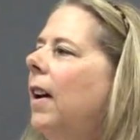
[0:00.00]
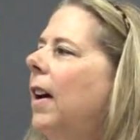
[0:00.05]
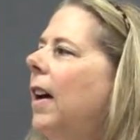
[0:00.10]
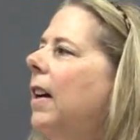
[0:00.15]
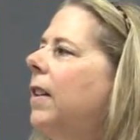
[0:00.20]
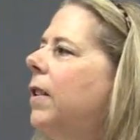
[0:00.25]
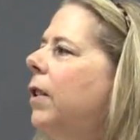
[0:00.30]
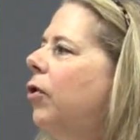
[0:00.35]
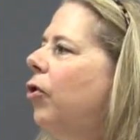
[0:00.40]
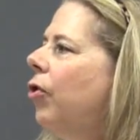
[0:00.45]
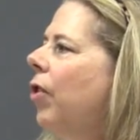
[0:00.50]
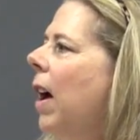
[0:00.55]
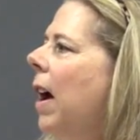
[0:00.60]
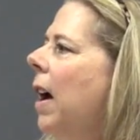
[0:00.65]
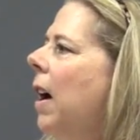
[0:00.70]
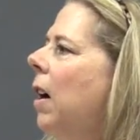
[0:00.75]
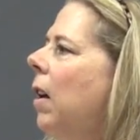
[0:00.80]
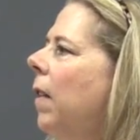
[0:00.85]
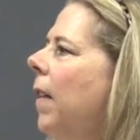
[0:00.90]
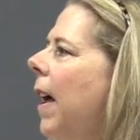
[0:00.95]
As a
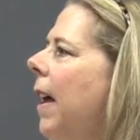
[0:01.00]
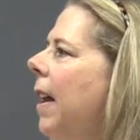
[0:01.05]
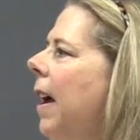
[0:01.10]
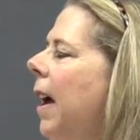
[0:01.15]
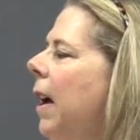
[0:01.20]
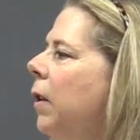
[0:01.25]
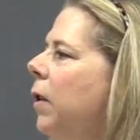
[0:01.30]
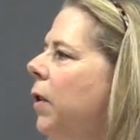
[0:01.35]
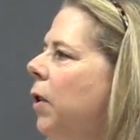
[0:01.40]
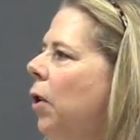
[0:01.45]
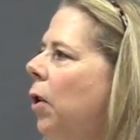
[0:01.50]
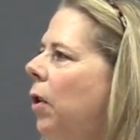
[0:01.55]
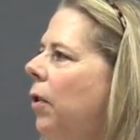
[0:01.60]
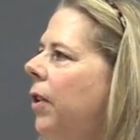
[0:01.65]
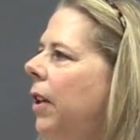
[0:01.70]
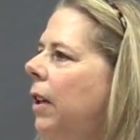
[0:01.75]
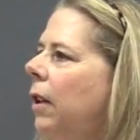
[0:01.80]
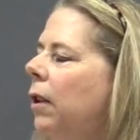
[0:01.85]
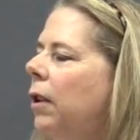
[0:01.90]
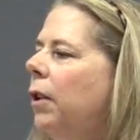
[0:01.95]
child, that household
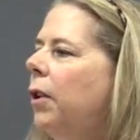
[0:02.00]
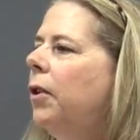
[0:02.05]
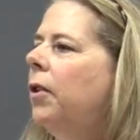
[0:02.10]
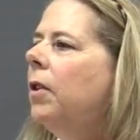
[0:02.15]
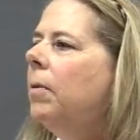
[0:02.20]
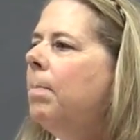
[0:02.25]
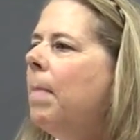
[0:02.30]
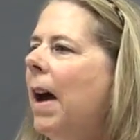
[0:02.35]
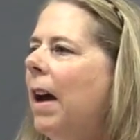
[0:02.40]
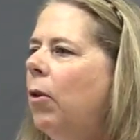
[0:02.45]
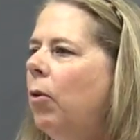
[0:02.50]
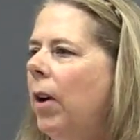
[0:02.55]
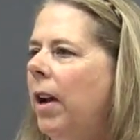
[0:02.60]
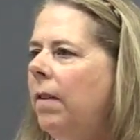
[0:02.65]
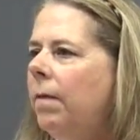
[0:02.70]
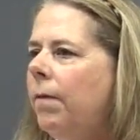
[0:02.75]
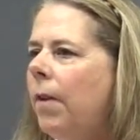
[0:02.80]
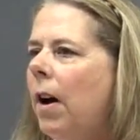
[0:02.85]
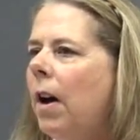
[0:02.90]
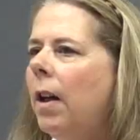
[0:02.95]
included my
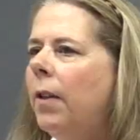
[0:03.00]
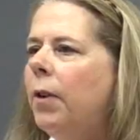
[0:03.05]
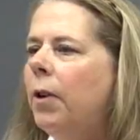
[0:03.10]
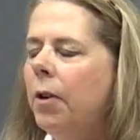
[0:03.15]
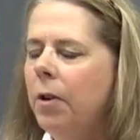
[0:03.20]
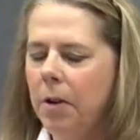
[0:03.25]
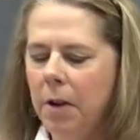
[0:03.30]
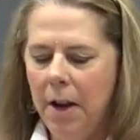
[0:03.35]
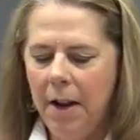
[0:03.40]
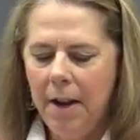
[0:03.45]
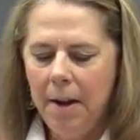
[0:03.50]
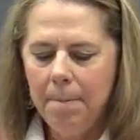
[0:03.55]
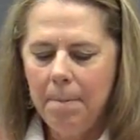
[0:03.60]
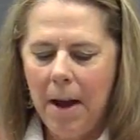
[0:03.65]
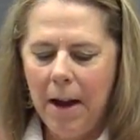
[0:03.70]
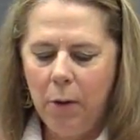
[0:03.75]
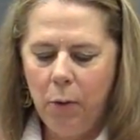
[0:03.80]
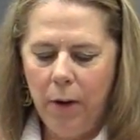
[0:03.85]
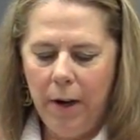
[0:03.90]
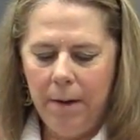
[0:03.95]
grandfather,
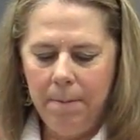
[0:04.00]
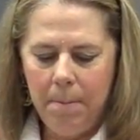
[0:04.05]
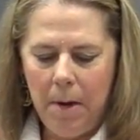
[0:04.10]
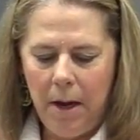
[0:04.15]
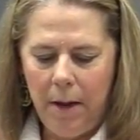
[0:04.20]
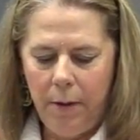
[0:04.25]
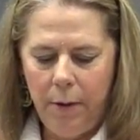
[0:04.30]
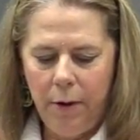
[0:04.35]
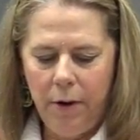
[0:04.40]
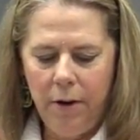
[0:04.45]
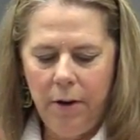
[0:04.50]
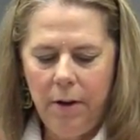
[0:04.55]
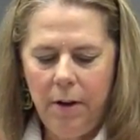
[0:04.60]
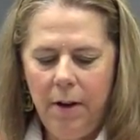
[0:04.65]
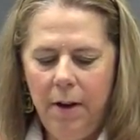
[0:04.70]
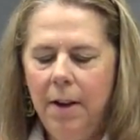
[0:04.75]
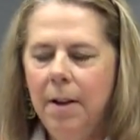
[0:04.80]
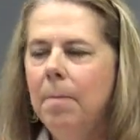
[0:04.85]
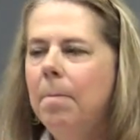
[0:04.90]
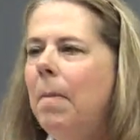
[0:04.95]
my grandmother,
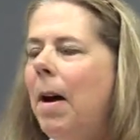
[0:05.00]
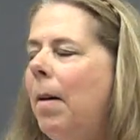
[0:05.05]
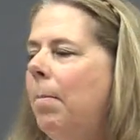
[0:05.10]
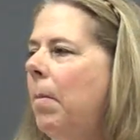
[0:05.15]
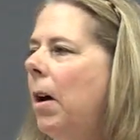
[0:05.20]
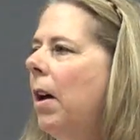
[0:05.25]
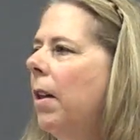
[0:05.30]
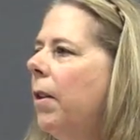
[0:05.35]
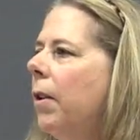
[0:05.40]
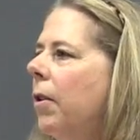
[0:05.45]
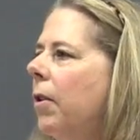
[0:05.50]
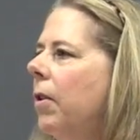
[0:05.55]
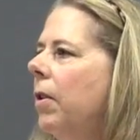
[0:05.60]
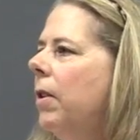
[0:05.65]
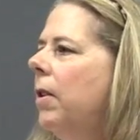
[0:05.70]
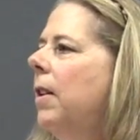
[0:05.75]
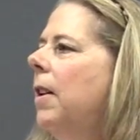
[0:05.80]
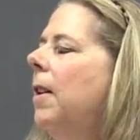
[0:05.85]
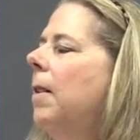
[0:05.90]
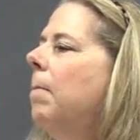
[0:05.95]
my mother,
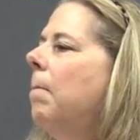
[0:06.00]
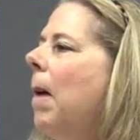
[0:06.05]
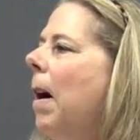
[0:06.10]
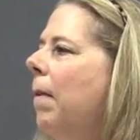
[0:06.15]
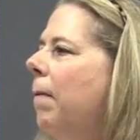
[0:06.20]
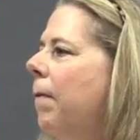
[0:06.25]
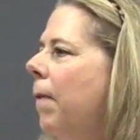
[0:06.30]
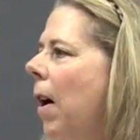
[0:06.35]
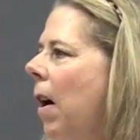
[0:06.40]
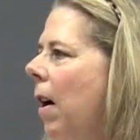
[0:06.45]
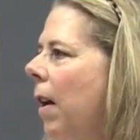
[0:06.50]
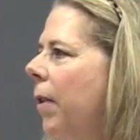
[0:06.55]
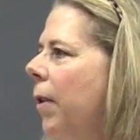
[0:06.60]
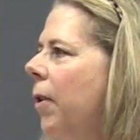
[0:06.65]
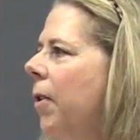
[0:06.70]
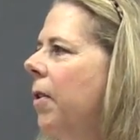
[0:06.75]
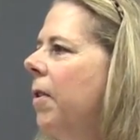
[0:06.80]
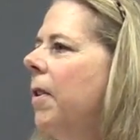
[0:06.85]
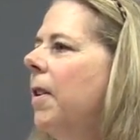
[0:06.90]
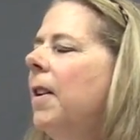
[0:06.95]
my
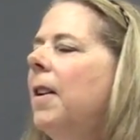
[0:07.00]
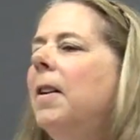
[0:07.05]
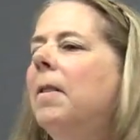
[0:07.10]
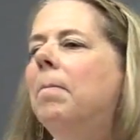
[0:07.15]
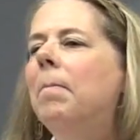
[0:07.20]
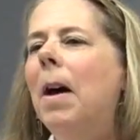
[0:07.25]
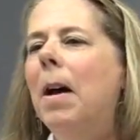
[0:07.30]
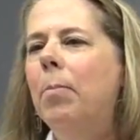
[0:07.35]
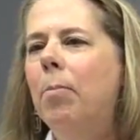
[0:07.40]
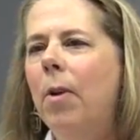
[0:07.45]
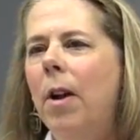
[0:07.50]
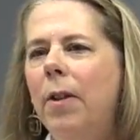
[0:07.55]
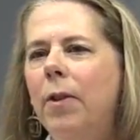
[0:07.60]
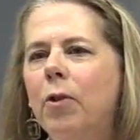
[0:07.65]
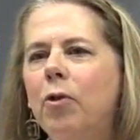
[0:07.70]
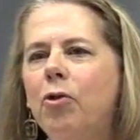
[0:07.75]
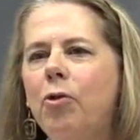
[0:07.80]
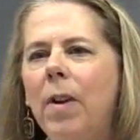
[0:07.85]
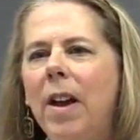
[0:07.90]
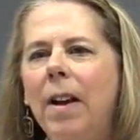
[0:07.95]
father, my
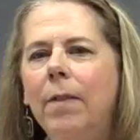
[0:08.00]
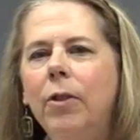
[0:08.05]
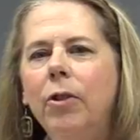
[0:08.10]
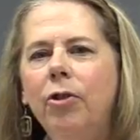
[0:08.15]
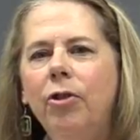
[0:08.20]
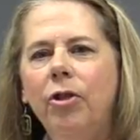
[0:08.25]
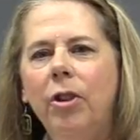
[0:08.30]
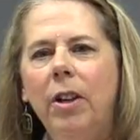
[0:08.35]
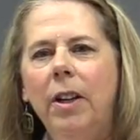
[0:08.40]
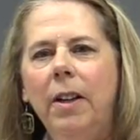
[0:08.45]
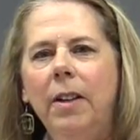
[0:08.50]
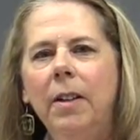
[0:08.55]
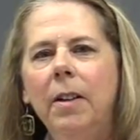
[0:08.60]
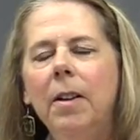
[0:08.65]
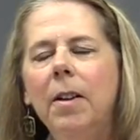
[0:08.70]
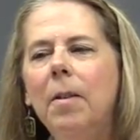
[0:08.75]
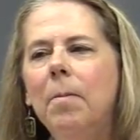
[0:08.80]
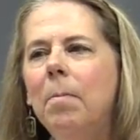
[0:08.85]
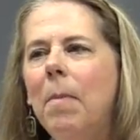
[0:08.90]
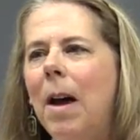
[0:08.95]
brother Travis Young,
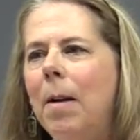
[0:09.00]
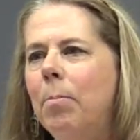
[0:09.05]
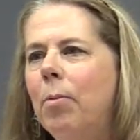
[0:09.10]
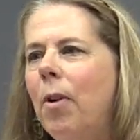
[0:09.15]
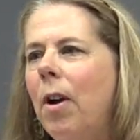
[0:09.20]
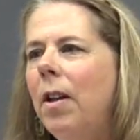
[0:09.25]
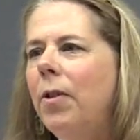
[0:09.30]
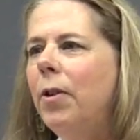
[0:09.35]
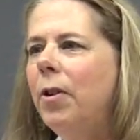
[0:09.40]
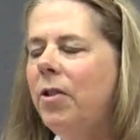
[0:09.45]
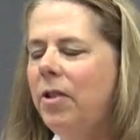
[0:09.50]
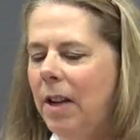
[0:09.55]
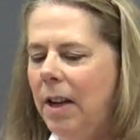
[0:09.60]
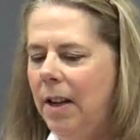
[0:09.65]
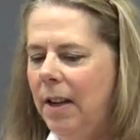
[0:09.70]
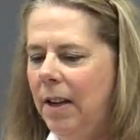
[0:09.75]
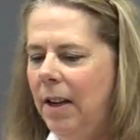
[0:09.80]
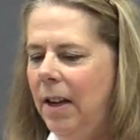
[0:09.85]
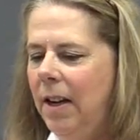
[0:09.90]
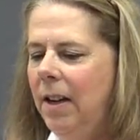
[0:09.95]
my brother
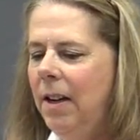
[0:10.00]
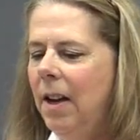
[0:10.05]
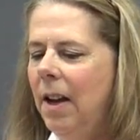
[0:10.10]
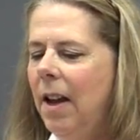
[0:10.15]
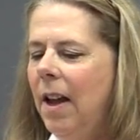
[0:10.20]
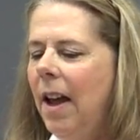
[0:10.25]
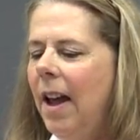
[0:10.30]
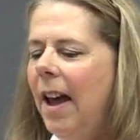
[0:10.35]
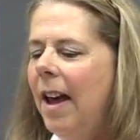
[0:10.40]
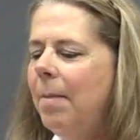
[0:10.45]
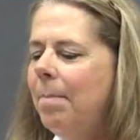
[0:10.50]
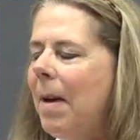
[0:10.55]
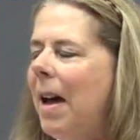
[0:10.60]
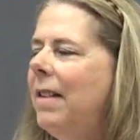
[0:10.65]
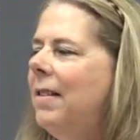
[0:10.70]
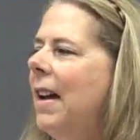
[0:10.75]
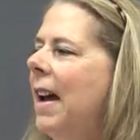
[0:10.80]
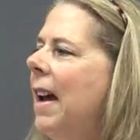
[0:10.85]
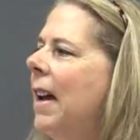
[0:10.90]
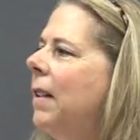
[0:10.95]
Danny, and my
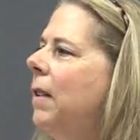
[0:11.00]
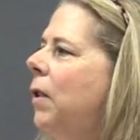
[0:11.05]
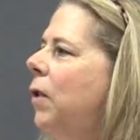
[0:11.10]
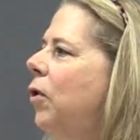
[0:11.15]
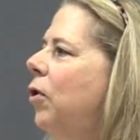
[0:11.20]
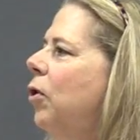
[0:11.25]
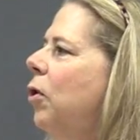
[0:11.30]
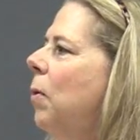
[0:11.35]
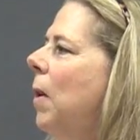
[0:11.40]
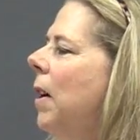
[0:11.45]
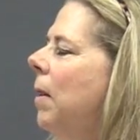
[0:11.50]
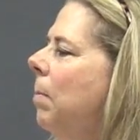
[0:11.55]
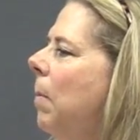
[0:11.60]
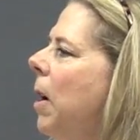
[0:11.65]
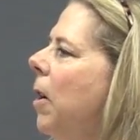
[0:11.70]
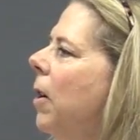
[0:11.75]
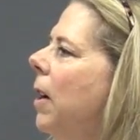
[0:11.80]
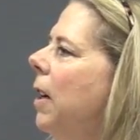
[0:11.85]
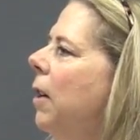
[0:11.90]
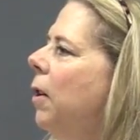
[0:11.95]
dad's two
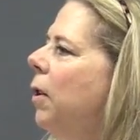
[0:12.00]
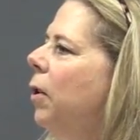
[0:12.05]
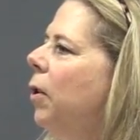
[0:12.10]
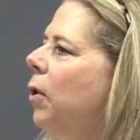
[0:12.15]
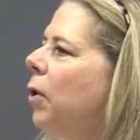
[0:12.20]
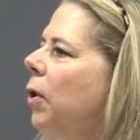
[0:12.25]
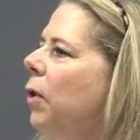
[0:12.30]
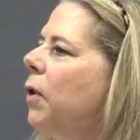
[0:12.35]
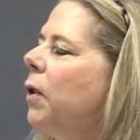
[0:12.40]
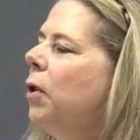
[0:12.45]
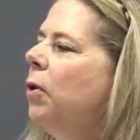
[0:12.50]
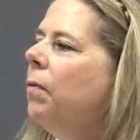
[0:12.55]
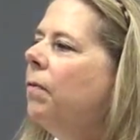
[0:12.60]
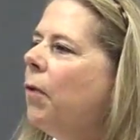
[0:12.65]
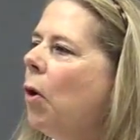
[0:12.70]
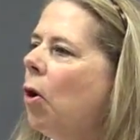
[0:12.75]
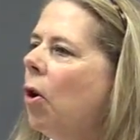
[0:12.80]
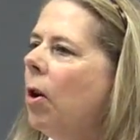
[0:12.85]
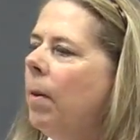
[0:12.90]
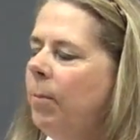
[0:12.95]
unmarried uncles who
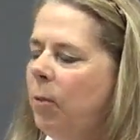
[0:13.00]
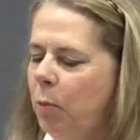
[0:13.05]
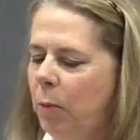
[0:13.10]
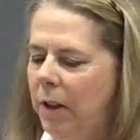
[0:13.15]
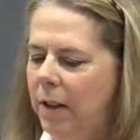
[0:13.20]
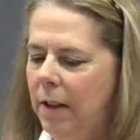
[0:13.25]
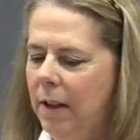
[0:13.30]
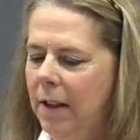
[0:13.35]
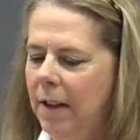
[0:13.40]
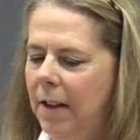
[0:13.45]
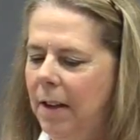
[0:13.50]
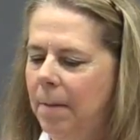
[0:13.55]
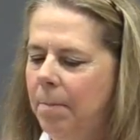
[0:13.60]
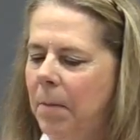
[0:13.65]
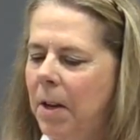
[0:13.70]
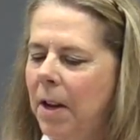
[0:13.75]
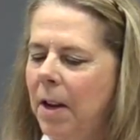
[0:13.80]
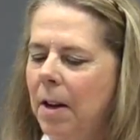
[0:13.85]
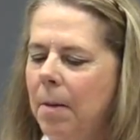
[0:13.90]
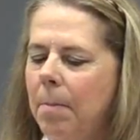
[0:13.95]
farmed with
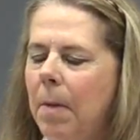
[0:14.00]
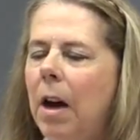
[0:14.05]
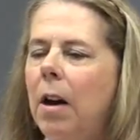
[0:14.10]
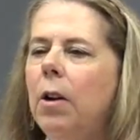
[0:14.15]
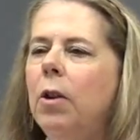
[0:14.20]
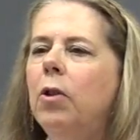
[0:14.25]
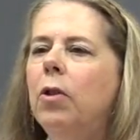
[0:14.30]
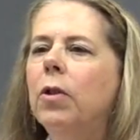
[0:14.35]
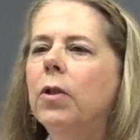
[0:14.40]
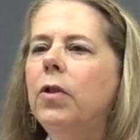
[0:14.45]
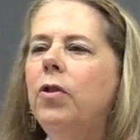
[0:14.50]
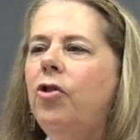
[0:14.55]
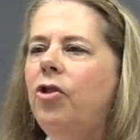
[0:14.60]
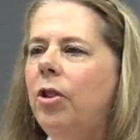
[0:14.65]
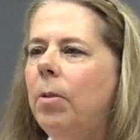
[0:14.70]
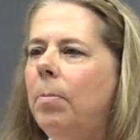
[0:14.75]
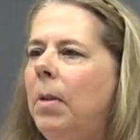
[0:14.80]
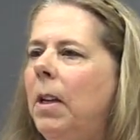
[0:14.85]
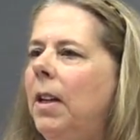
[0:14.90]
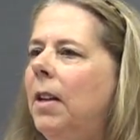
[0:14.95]
him, my uncles
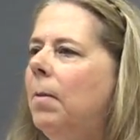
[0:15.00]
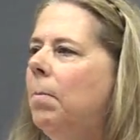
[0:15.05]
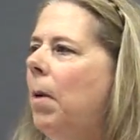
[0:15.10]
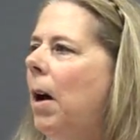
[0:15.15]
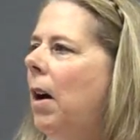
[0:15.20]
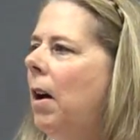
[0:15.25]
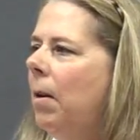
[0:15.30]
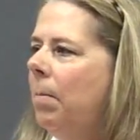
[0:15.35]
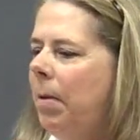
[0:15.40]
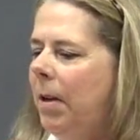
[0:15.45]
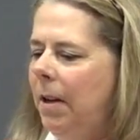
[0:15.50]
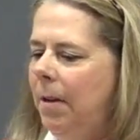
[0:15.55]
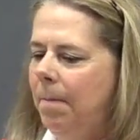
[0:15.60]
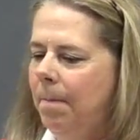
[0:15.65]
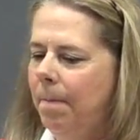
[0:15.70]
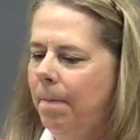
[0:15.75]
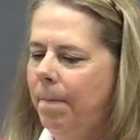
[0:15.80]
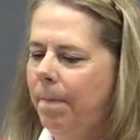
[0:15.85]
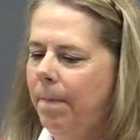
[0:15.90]
Jimmy and Bobby.